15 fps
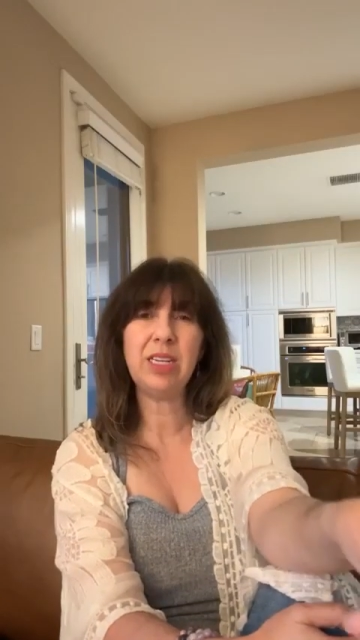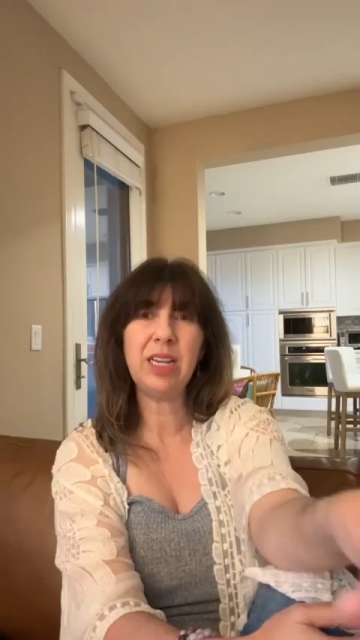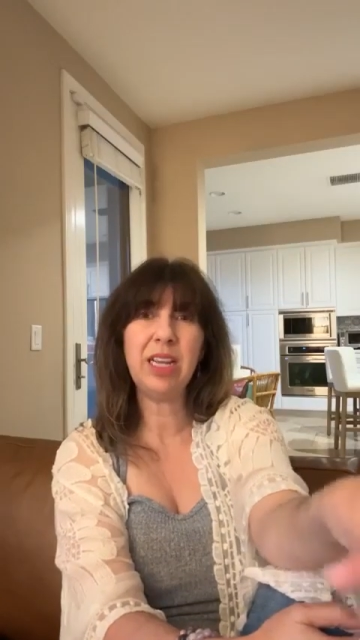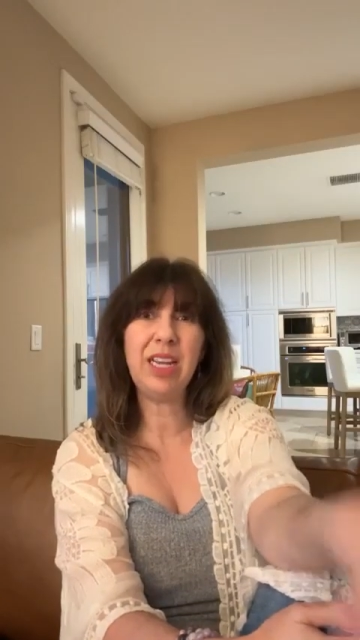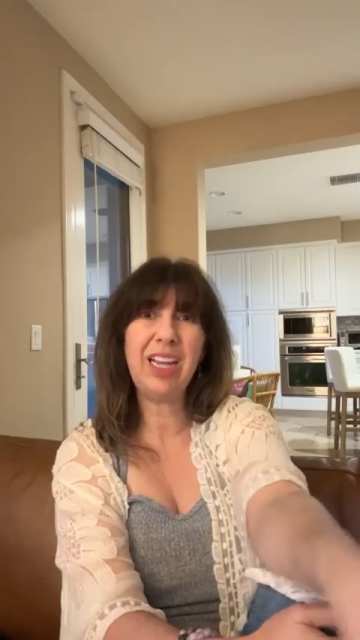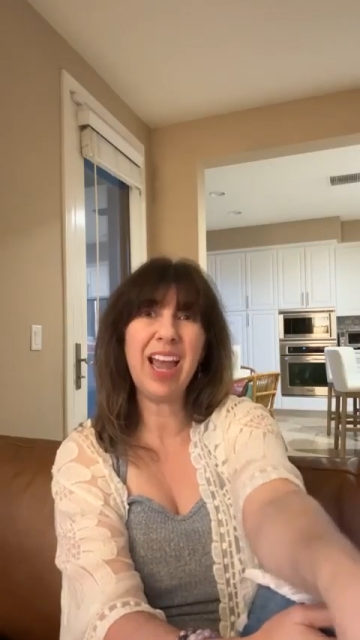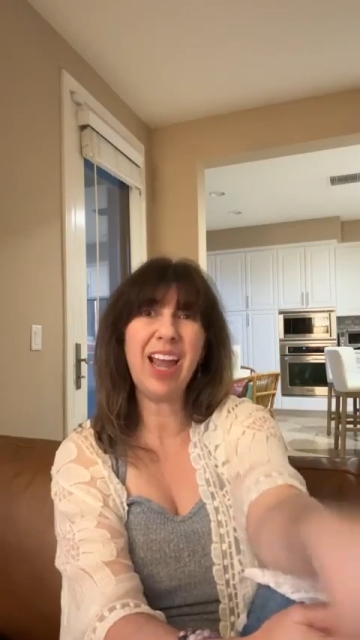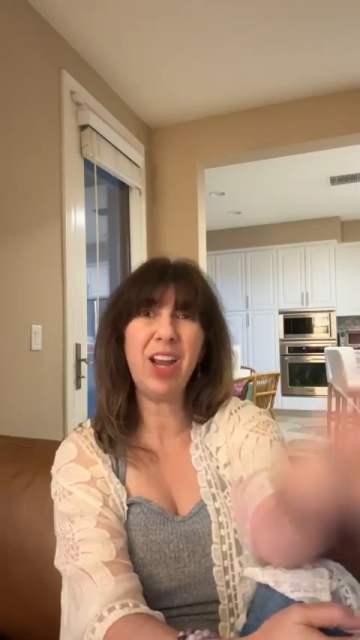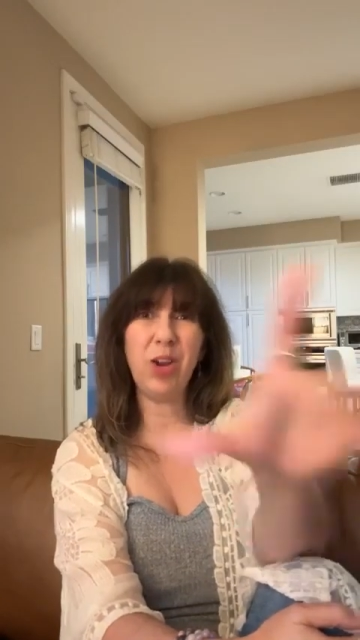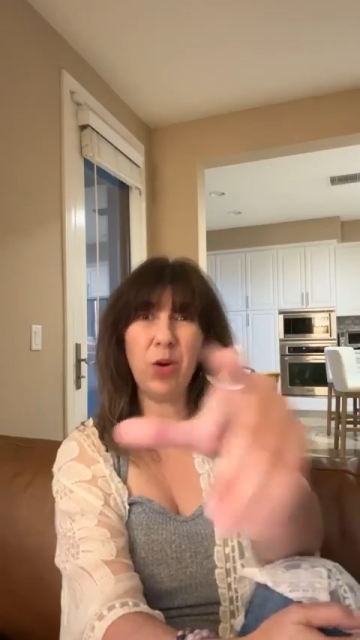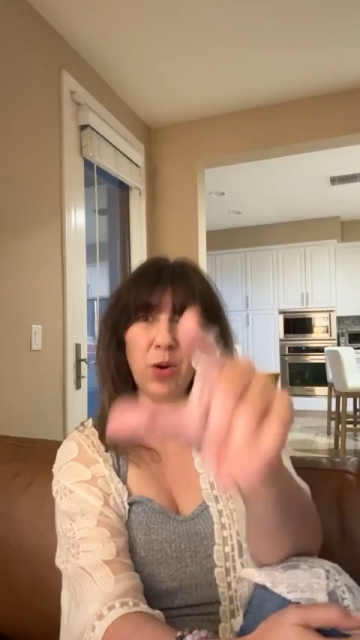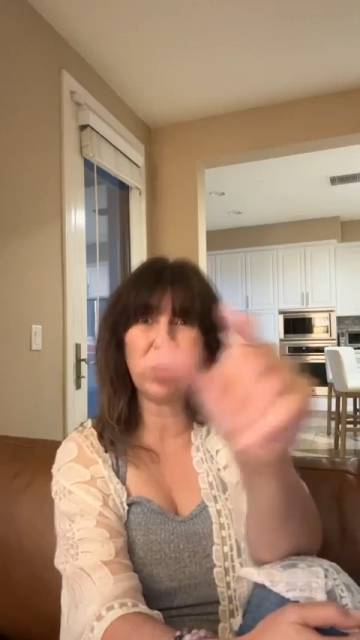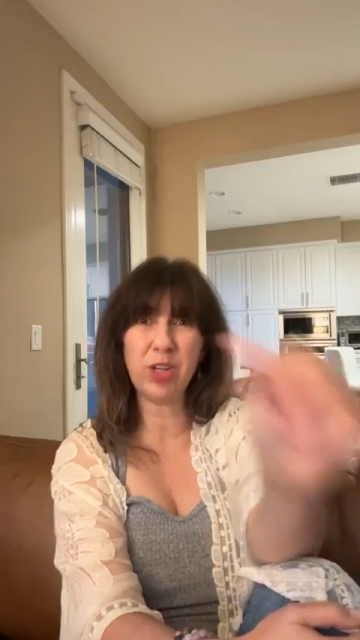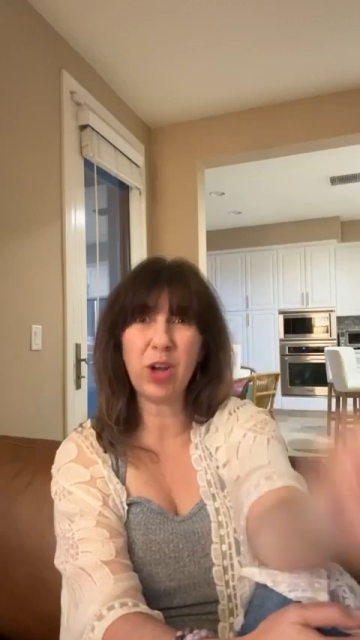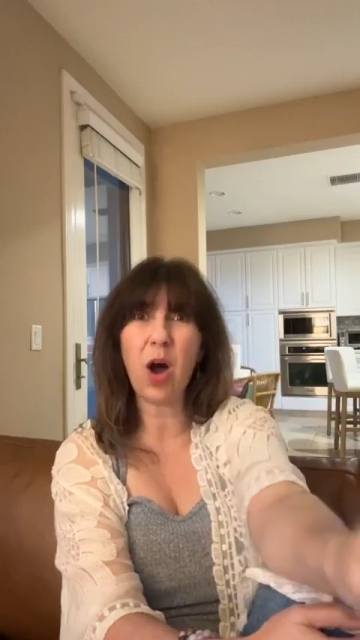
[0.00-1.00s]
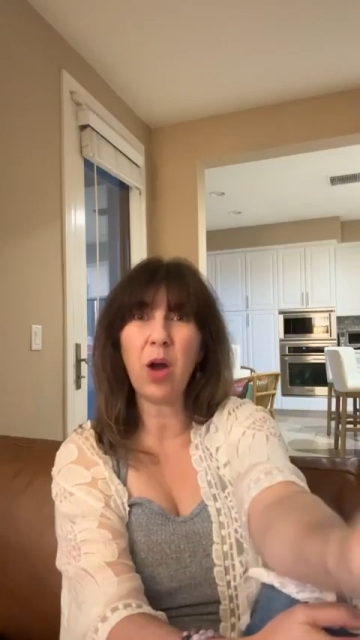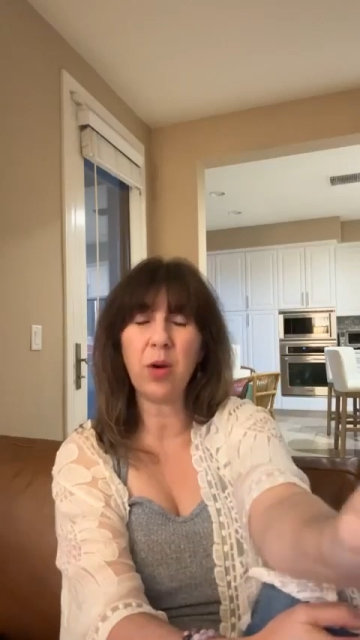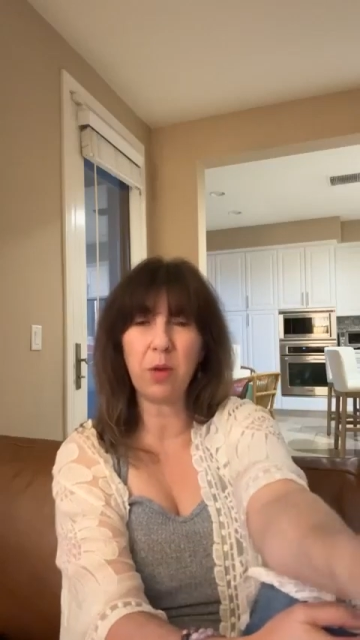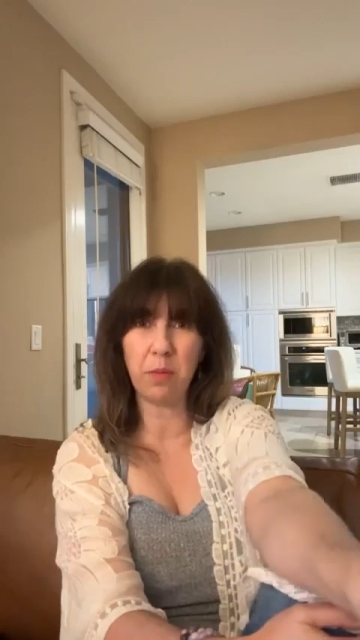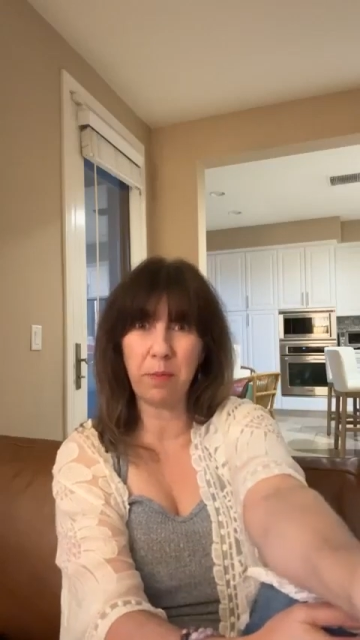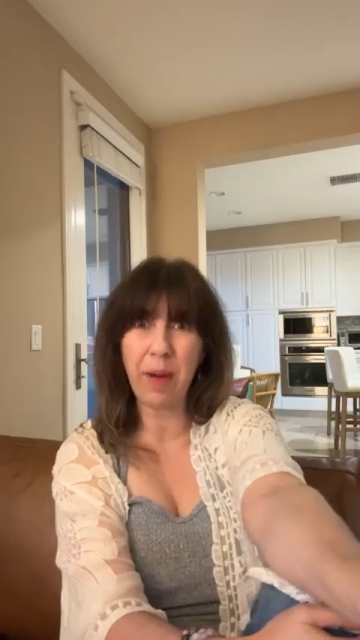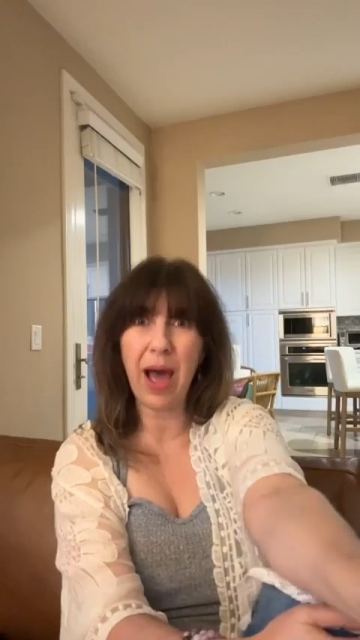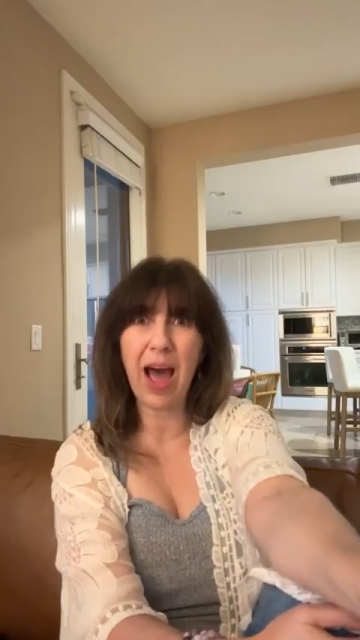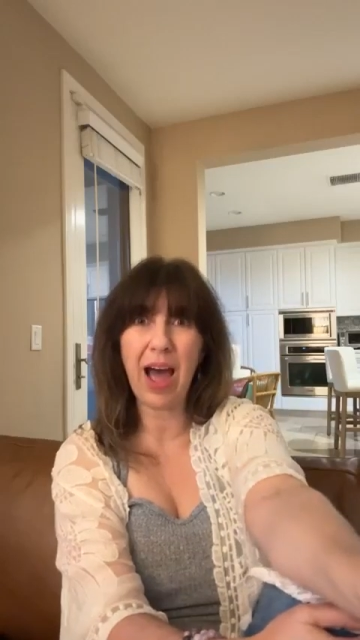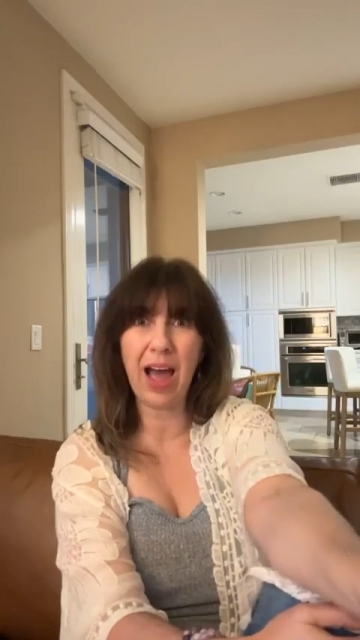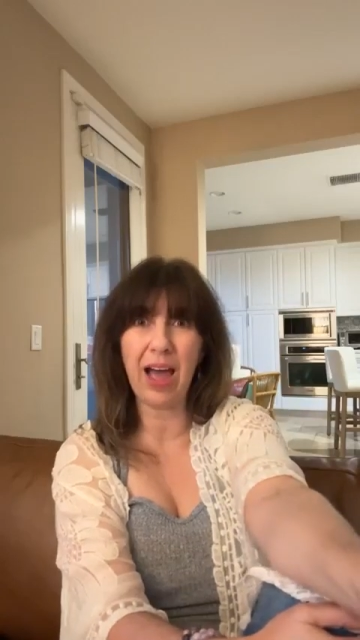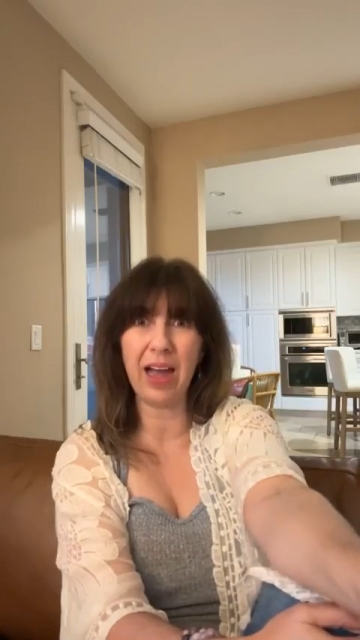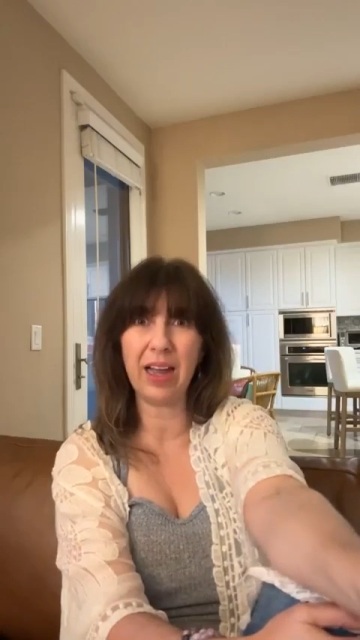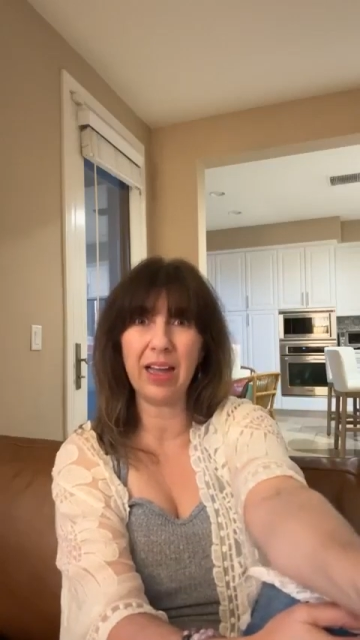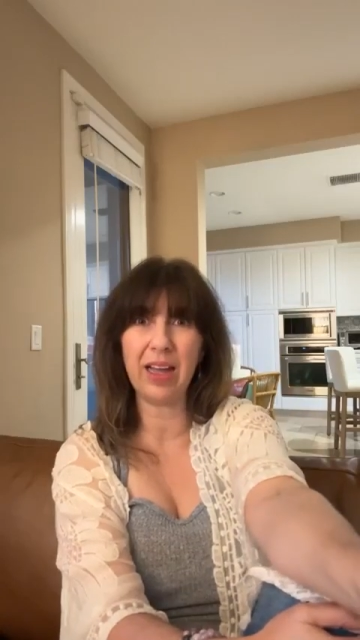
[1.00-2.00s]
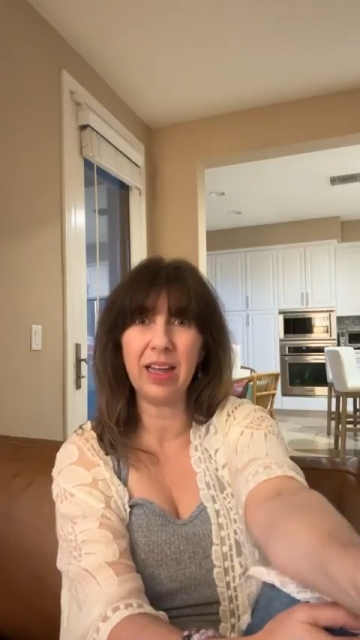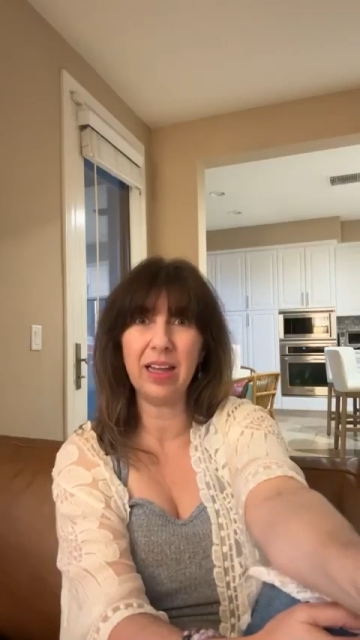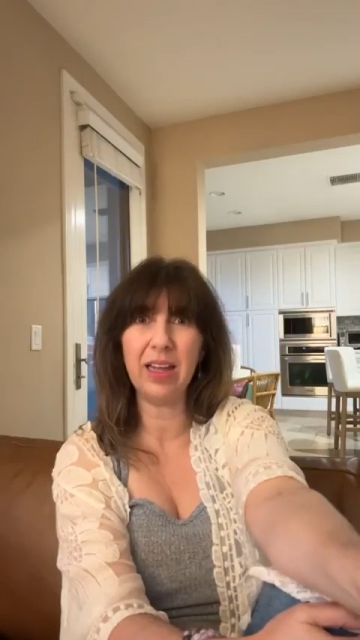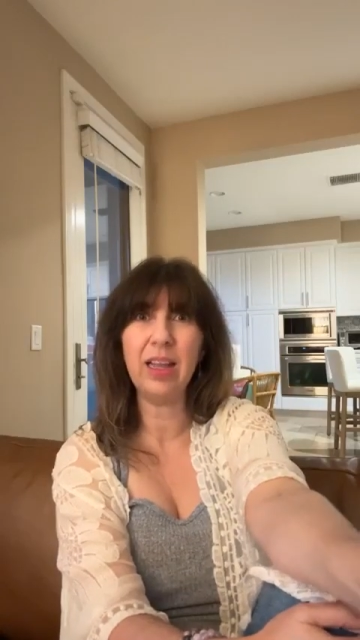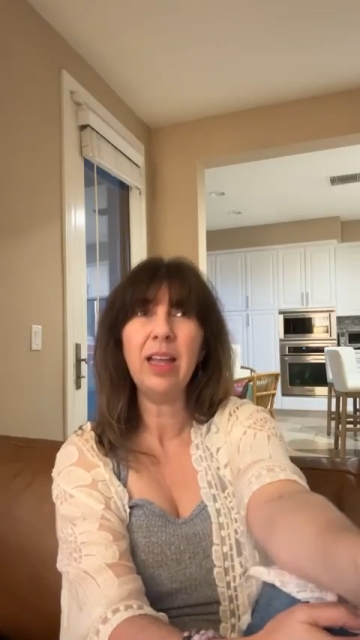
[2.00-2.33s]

to get your daughter back.